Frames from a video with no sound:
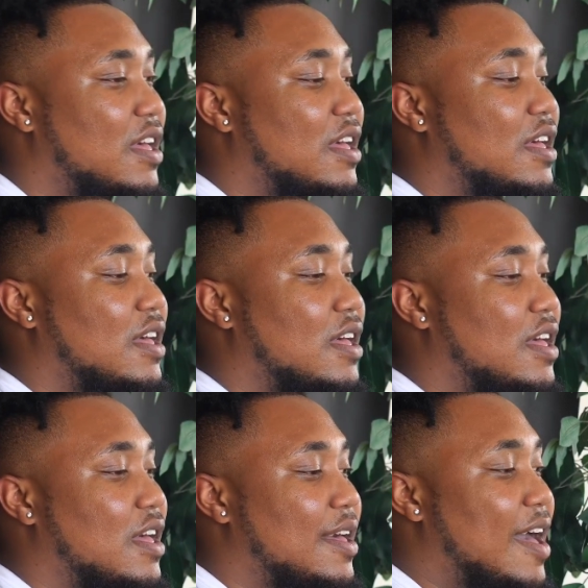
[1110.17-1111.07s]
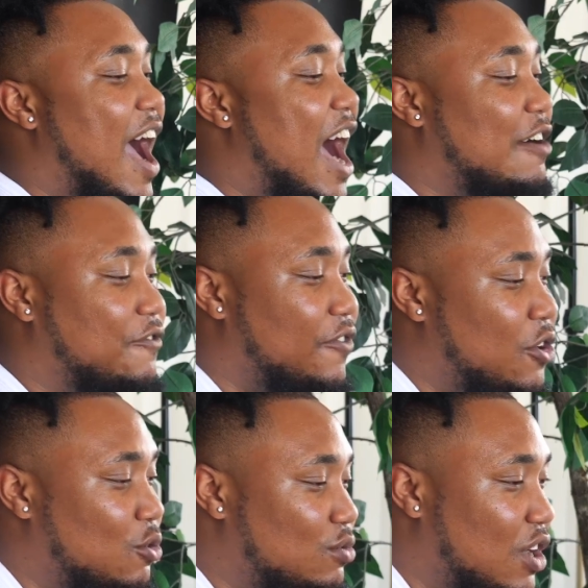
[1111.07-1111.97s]
8th. I
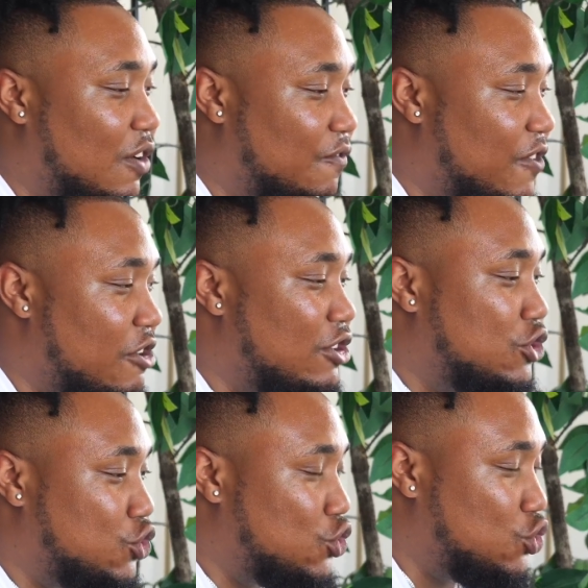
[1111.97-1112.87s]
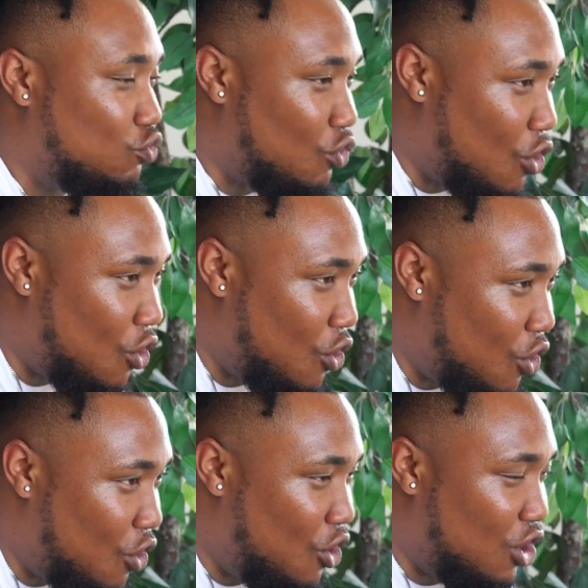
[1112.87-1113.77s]
felt a very
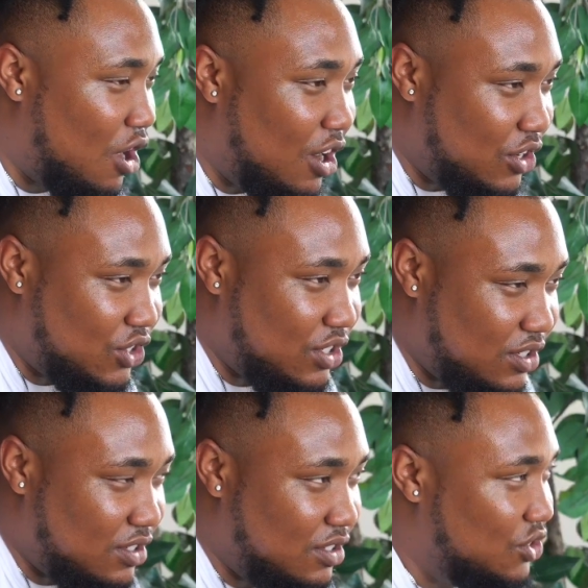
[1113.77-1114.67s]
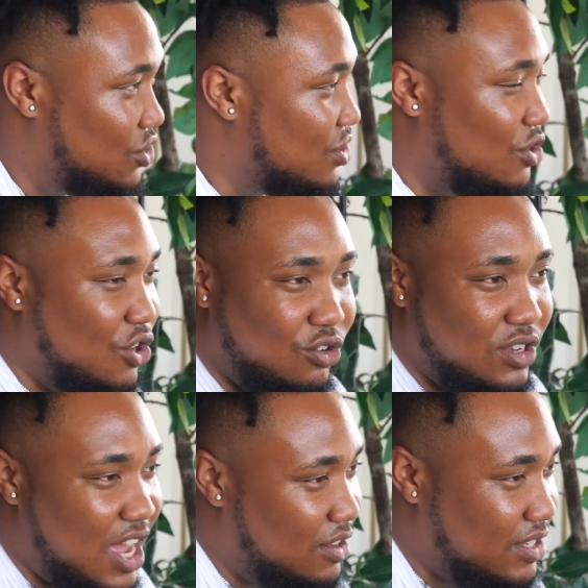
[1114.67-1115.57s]
strong unction to just go
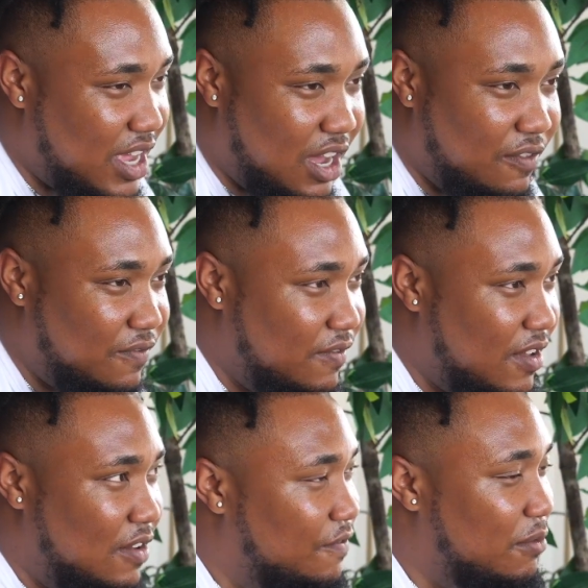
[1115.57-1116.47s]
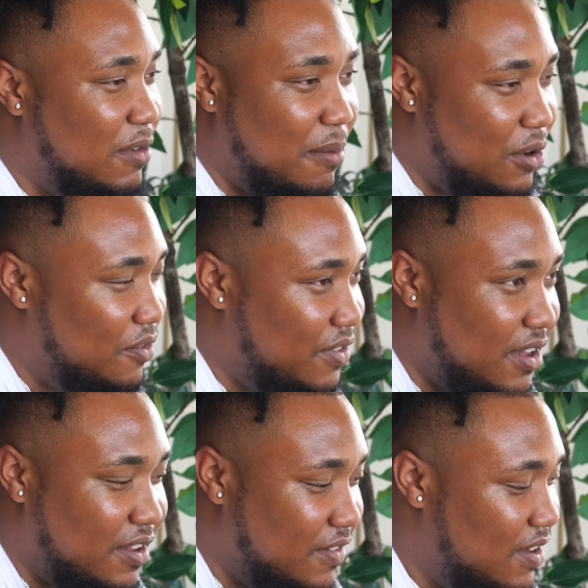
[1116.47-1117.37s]
down south for my
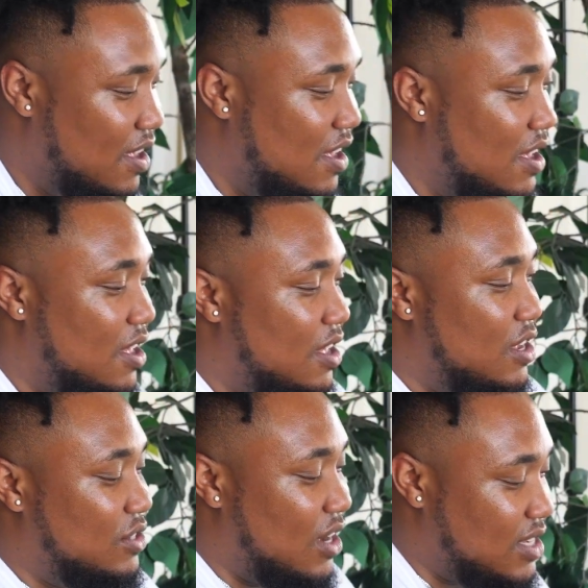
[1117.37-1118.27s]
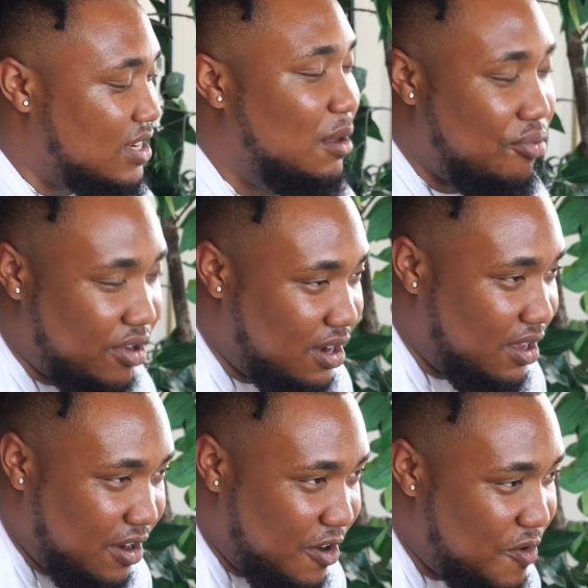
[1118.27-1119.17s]
birthday. So I celebrated
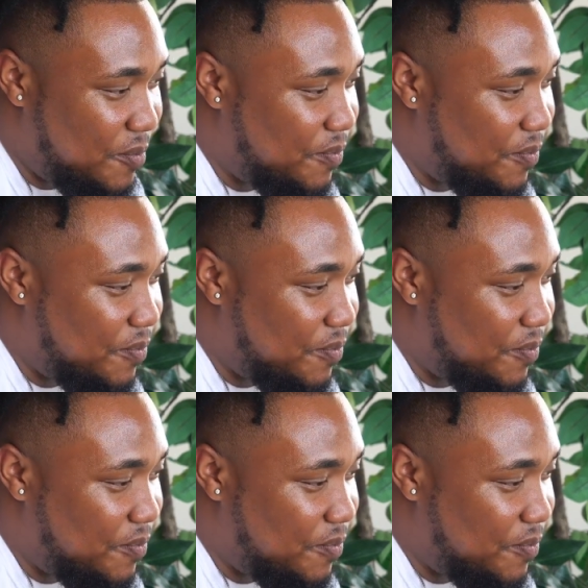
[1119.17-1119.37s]
here,